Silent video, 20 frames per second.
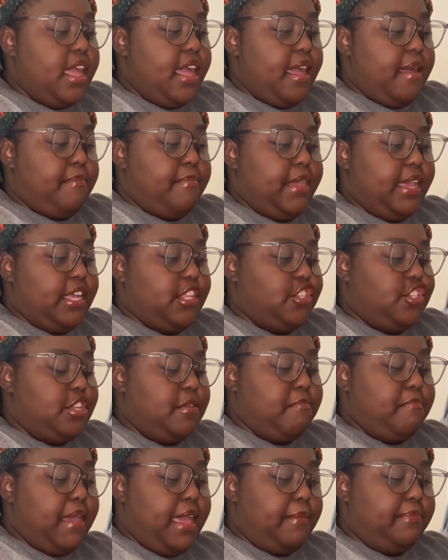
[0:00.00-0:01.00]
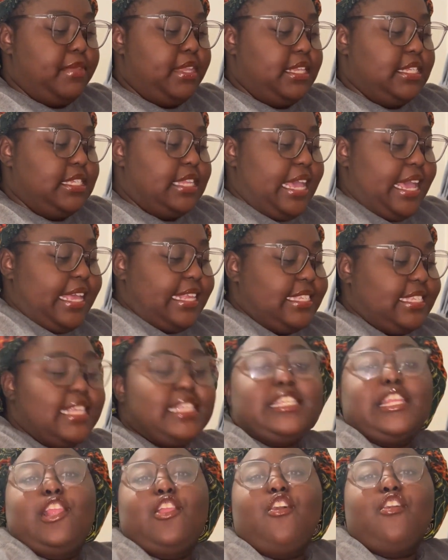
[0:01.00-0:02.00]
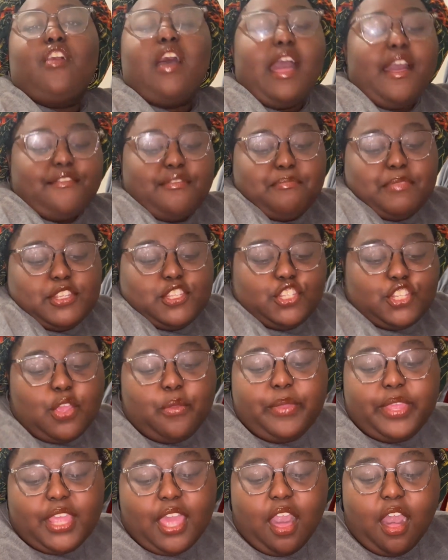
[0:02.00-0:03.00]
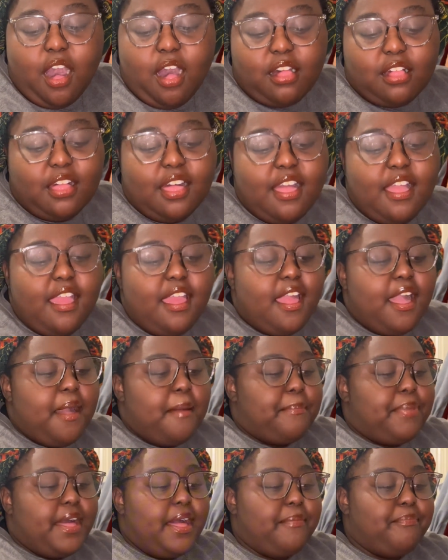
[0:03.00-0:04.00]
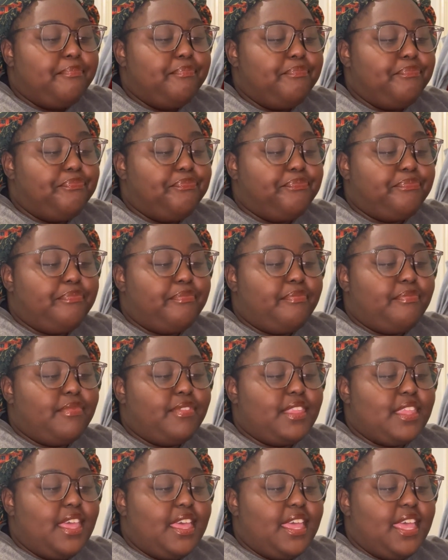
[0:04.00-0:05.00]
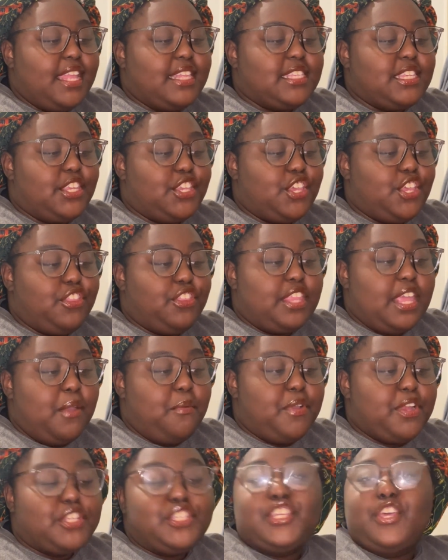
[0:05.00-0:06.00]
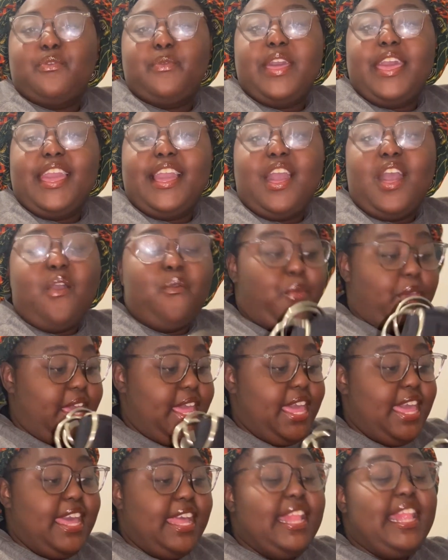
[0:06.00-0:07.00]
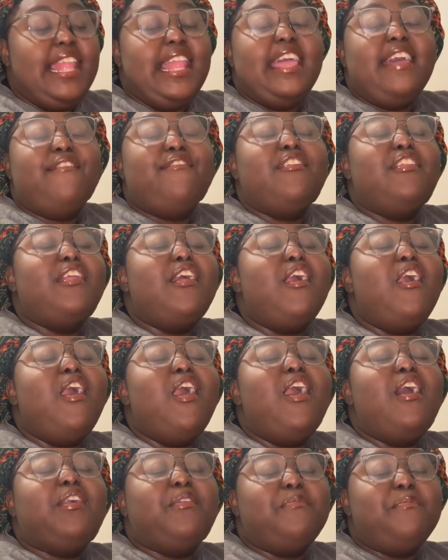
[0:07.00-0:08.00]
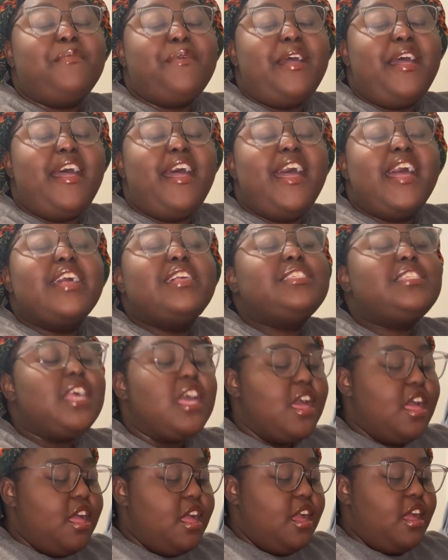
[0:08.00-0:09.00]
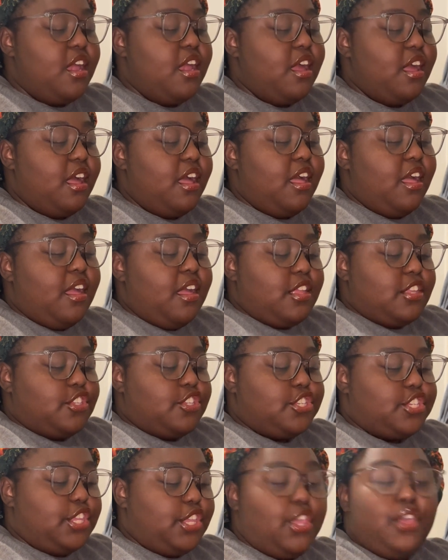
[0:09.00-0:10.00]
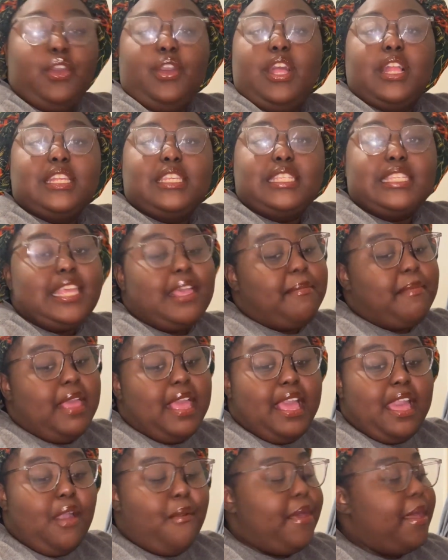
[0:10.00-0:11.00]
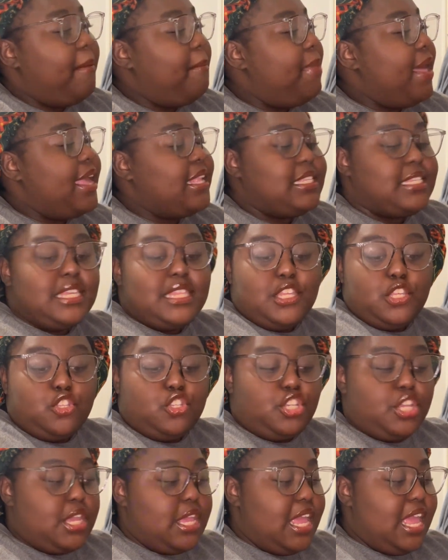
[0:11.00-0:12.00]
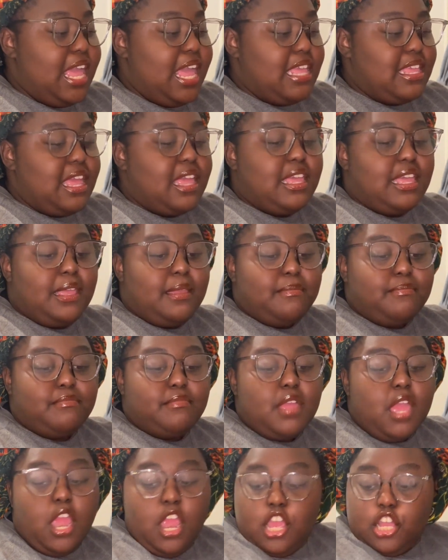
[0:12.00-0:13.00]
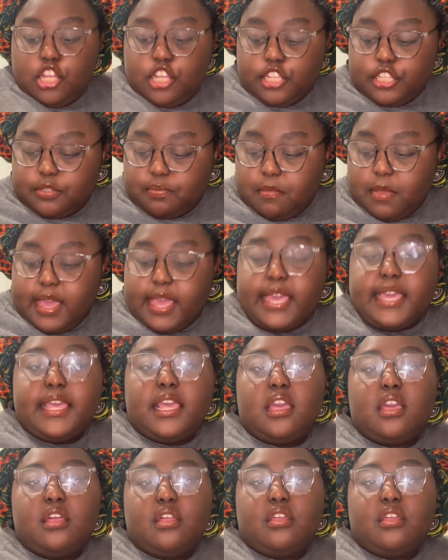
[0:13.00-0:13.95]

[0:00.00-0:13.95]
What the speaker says: and being a gym babe these days, there's a lot I haven't been showing y'all, but it's a good thing we're doing a weekly Vlogmas. So you can see me going back to the gym. Because my